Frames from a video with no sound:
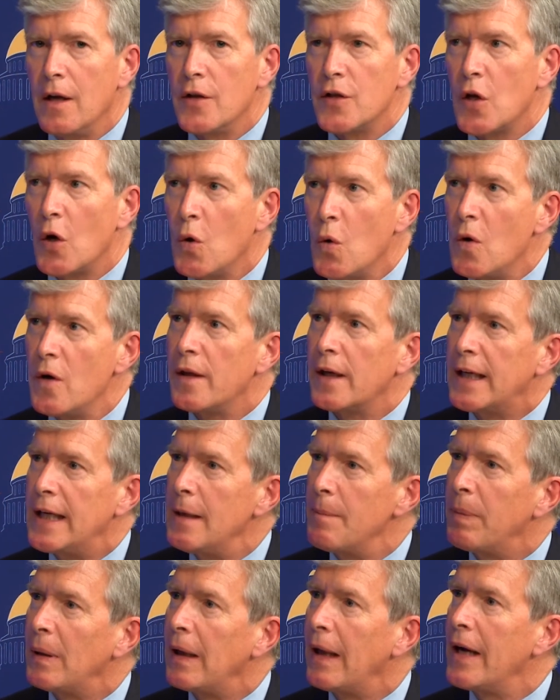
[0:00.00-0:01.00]
So who are the key
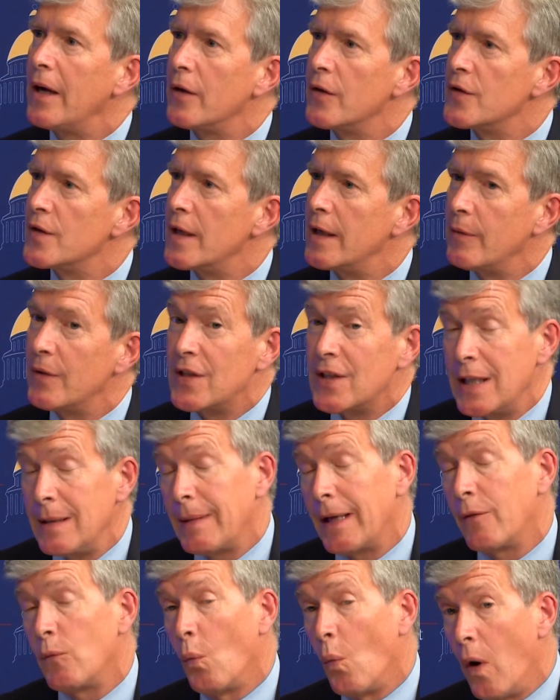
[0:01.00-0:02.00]
players then? It would seem
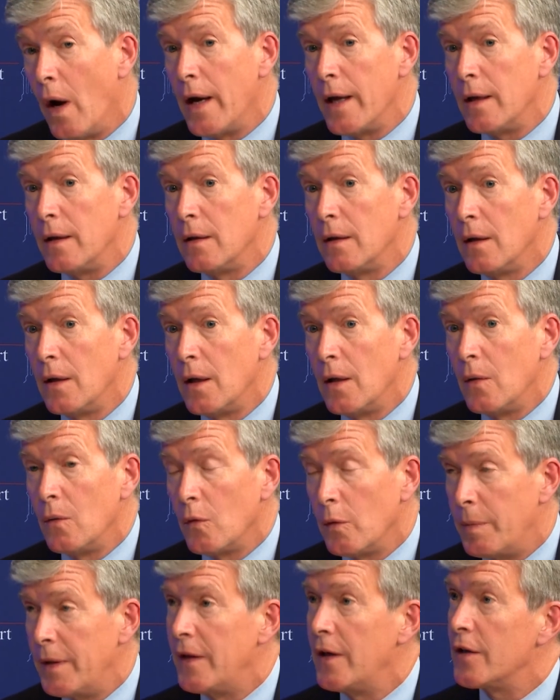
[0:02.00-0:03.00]
like one
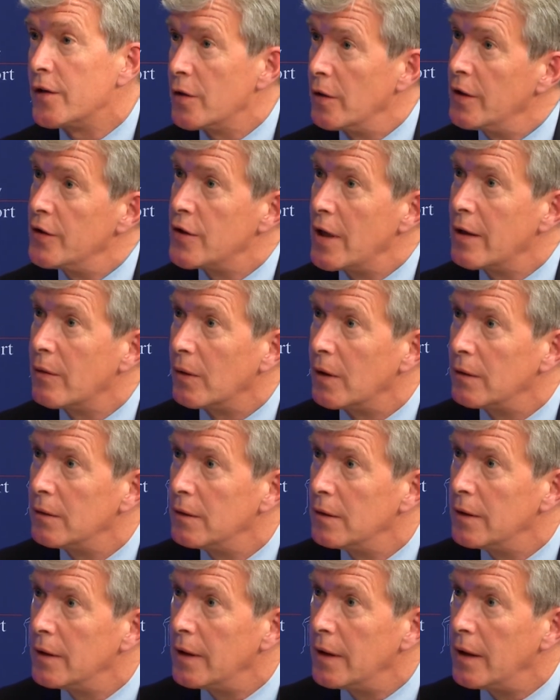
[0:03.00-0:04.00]
would be the Attorney General
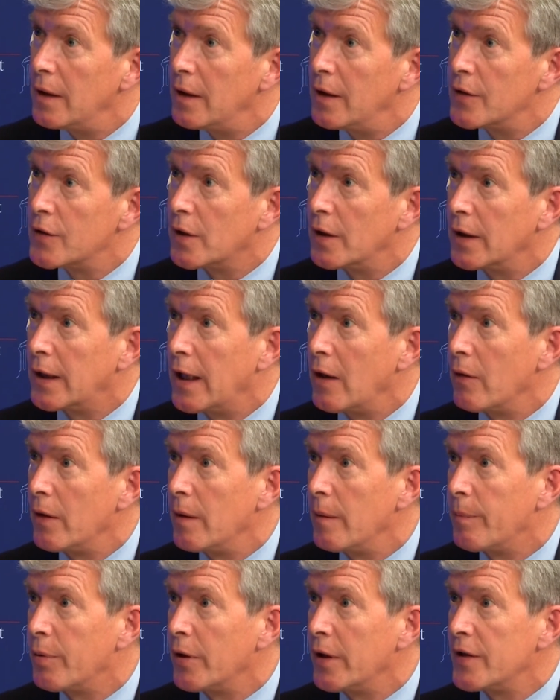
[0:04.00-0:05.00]
is going to carry
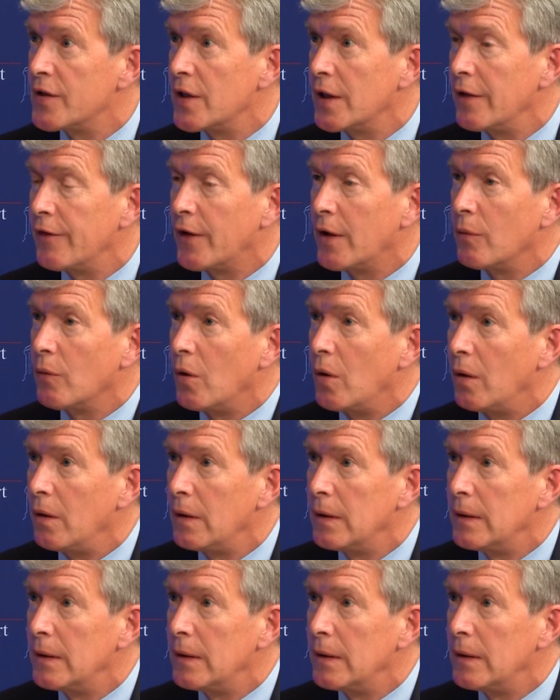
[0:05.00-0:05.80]
a pretty significant role.